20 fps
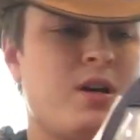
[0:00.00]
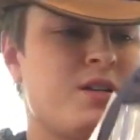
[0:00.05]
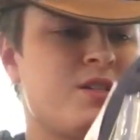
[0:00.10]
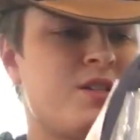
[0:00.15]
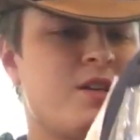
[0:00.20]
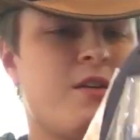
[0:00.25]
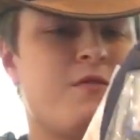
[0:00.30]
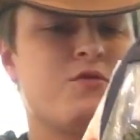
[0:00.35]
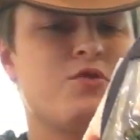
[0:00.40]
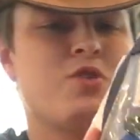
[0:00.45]

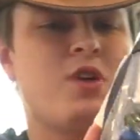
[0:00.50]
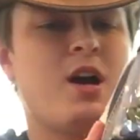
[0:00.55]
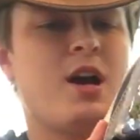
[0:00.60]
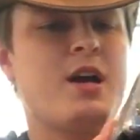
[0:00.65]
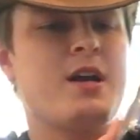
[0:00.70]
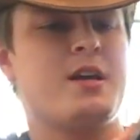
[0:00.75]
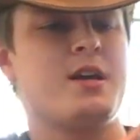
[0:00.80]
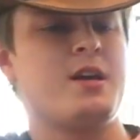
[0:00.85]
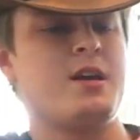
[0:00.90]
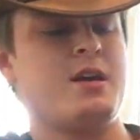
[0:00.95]
stuff
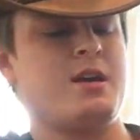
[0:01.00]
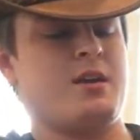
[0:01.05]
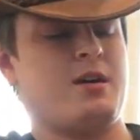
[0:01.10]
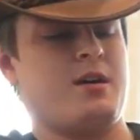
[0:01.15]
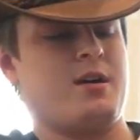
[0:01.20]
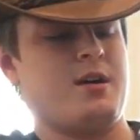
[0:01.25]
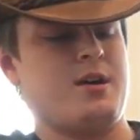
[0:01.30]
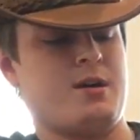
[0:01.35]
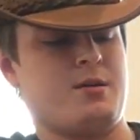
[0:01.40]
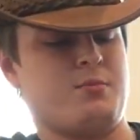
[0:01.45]
dry
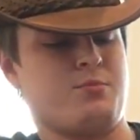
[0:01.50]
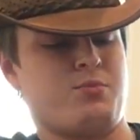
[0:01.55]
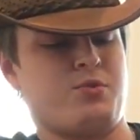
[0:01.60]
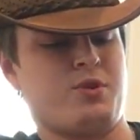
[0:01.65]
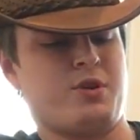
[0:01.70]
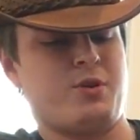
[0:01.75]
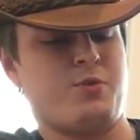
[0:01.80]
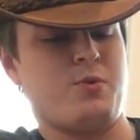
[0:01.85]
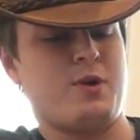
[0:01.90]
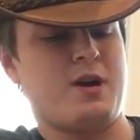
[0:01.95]

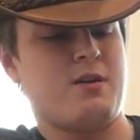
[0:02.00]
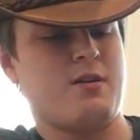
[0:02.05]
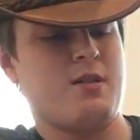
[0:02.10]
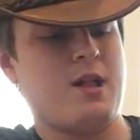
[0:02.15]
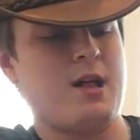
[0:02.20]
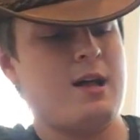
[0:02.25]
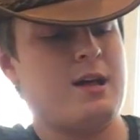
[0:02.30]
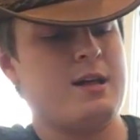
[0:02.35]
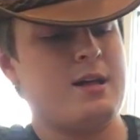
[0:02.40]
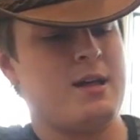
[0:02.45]
pretty well.
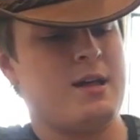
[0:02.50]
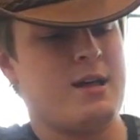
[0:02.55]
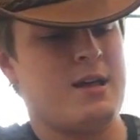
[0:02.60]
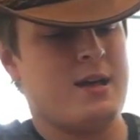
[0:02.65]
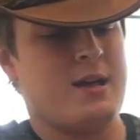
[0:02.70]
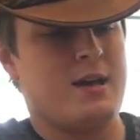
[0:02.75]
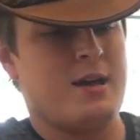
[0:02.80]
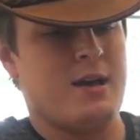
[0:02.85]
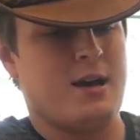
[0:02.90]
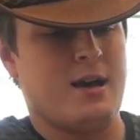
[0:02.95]

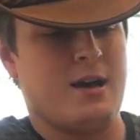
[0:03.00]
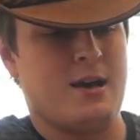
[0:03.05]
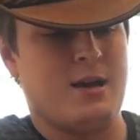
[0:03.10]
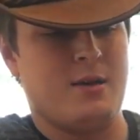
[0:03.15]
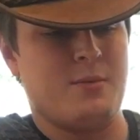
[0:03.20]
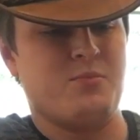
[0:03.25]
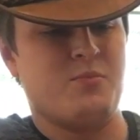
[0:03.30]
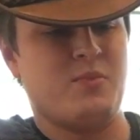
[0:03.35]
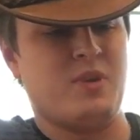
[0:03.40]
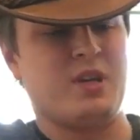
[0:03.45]

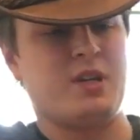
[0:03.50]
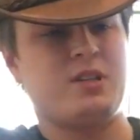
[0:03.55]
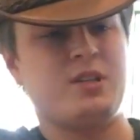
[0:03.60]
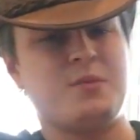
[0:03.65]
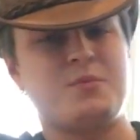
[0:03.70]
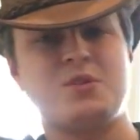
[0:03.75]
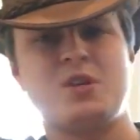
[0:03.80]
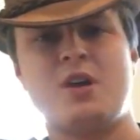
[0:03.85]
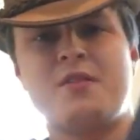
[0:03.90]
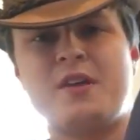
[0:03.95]
It
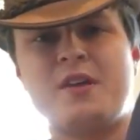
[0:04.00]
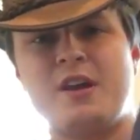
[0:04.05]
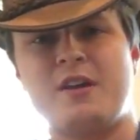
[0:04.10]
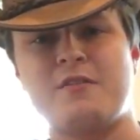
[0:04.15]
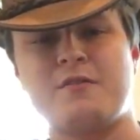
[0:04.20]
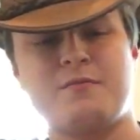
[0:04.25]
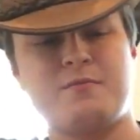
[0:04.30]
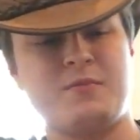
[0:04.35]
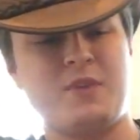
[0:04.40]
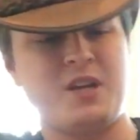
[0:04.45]
clips on
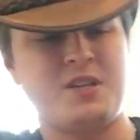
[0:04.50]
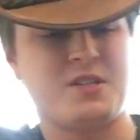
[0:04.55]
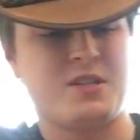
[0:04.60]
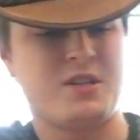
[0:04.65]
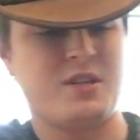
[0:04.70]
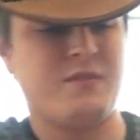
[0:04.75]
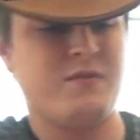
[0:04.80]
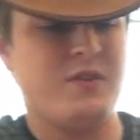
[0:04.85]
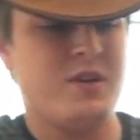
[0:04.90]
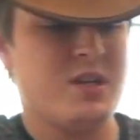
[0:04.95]
there nice and
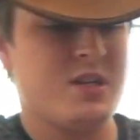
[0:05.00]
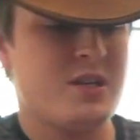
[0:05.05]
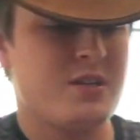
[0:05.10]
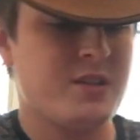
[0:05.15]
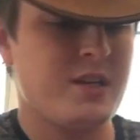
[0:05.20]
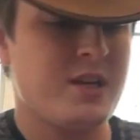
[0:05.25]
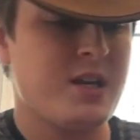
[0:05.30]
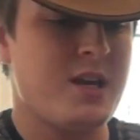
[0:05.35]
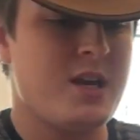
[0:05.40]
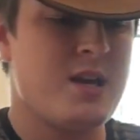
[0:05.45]

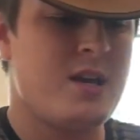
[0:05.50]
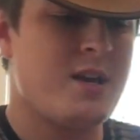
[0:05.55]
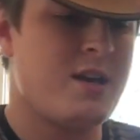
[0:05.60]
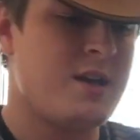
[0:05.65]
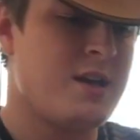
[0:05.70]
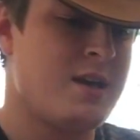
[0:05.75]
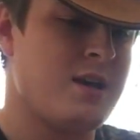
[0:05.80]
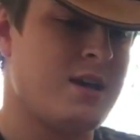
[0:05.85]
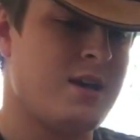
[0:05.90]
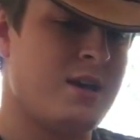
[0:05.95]
conveniently.
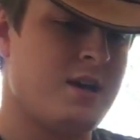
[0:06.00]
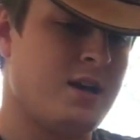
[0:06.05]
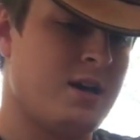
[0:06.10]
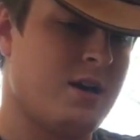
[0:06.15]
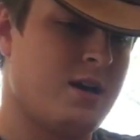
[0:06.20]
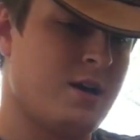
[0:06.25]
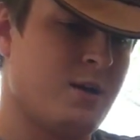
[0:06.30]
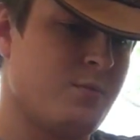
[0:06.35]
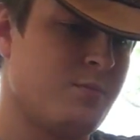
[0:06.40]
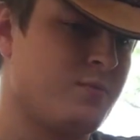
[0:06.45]

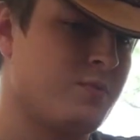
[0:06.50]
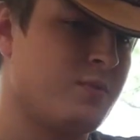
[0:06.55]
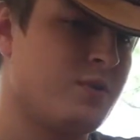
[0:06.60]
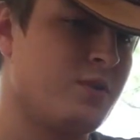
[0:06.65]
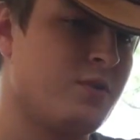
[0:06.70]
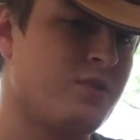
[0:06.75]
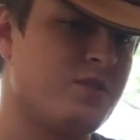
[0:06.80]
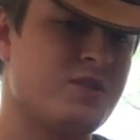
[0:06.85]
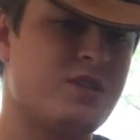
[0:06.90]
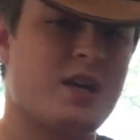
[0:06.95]

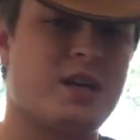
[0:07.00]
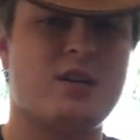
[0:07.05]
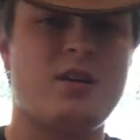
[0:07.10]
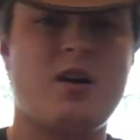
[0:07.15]
You can take it